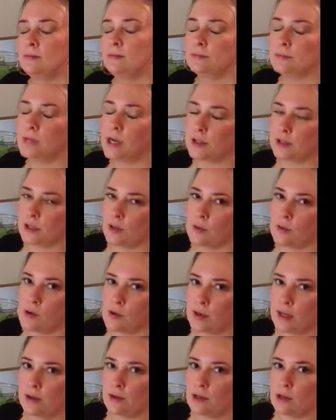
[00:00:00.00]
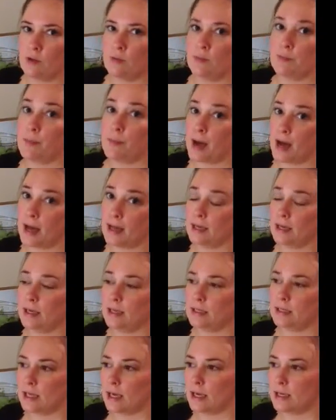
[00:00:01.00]
also won't kill you, but
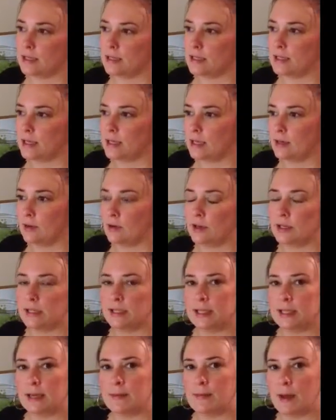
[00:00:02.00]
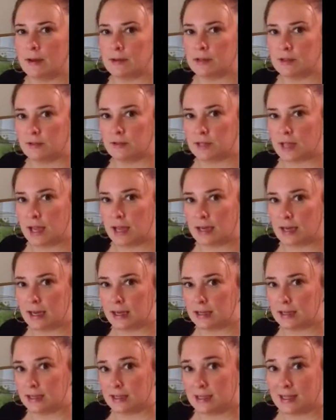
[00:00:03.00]
it does increase the amount of
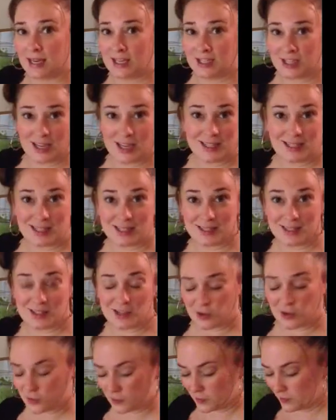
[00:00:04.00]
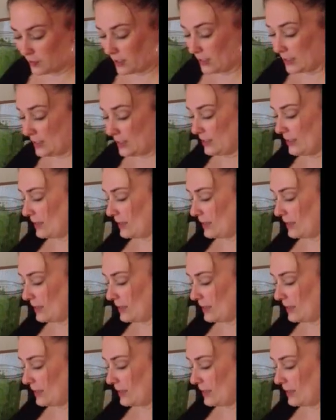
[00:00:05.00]
cyanide that's digested, so let's